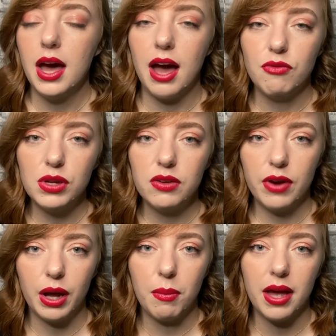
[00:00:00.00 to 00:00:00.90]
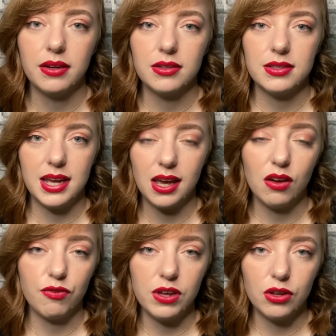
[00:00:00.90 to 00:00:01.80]
I really recommend taking
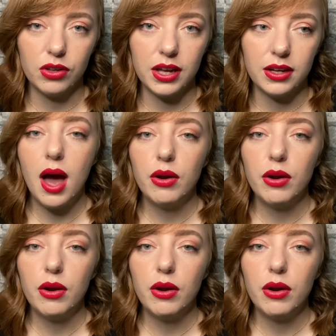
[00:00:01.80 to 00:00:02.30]
a fecal in.